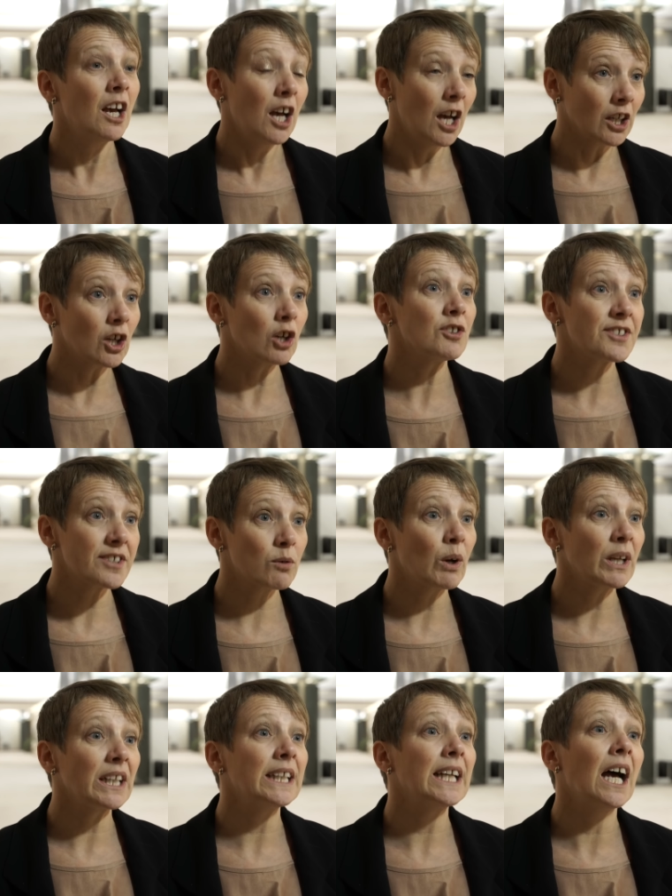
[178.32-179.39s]
And
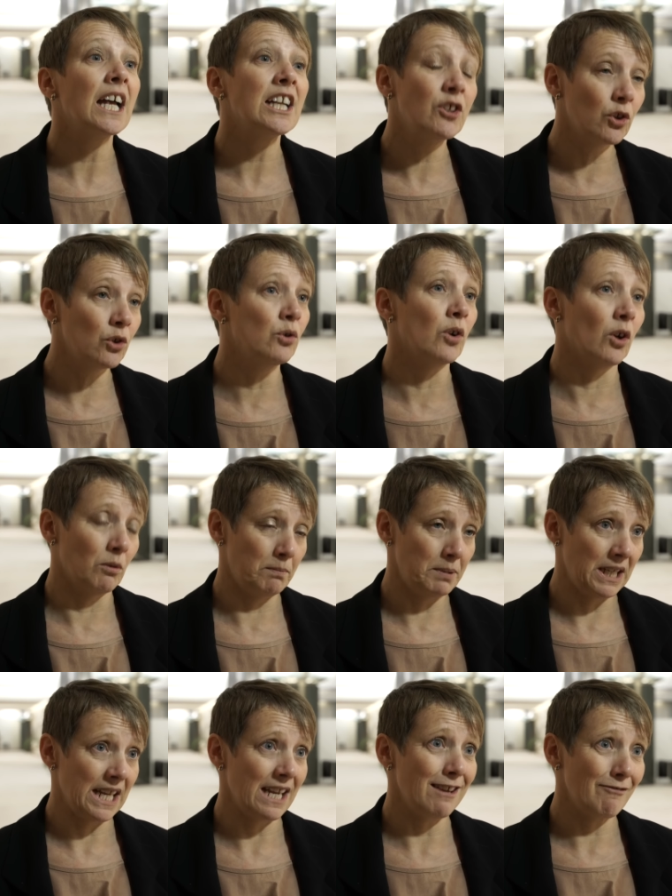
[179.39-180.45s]
consequently, I do not
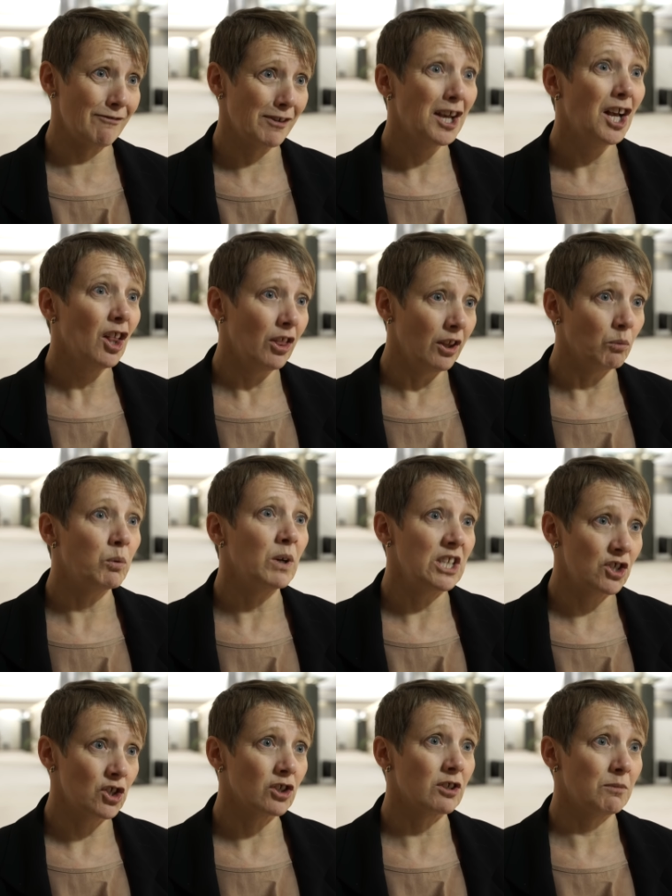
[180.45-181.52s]
believe that we
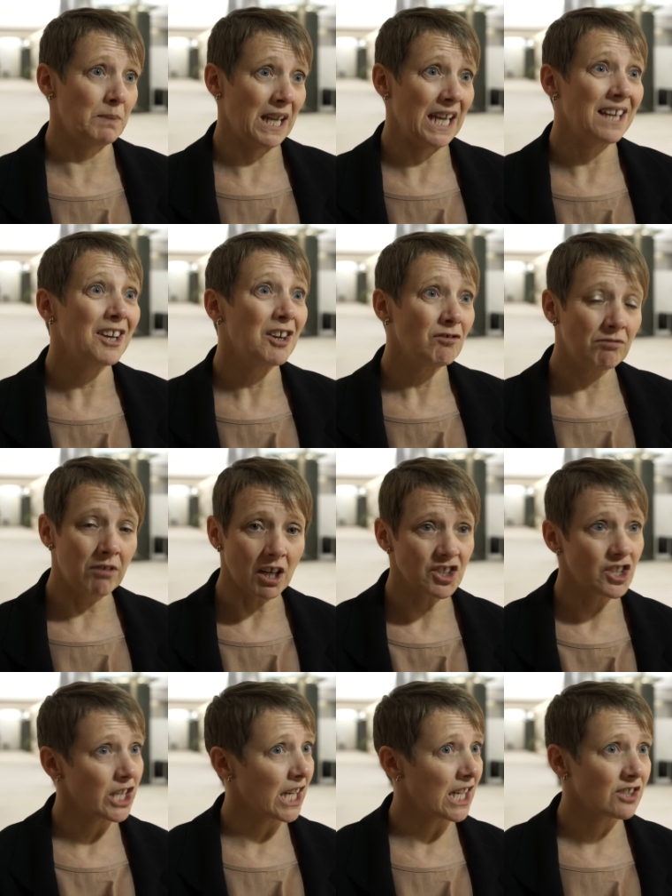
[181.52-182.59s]
should be
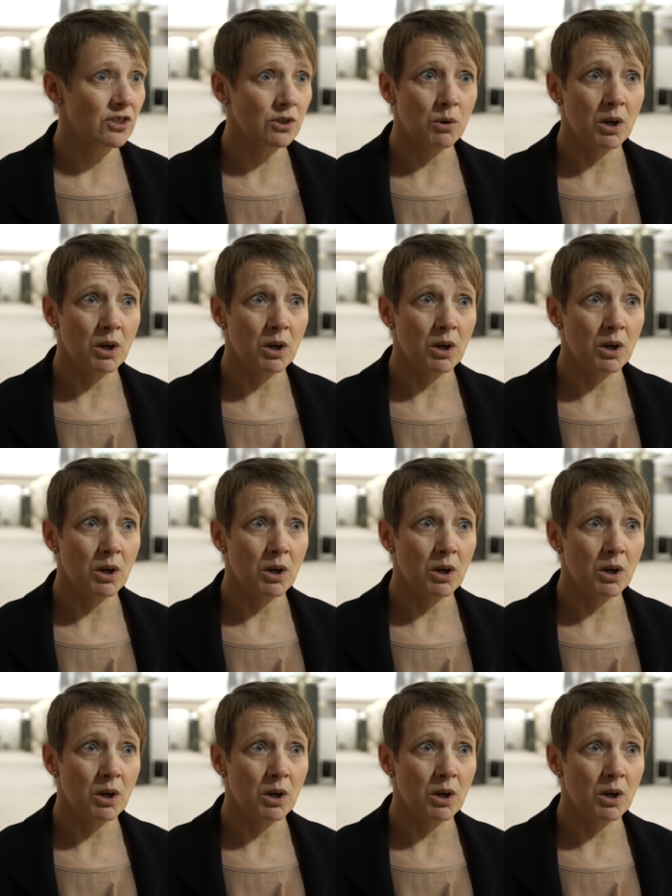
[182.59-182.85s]
rushing into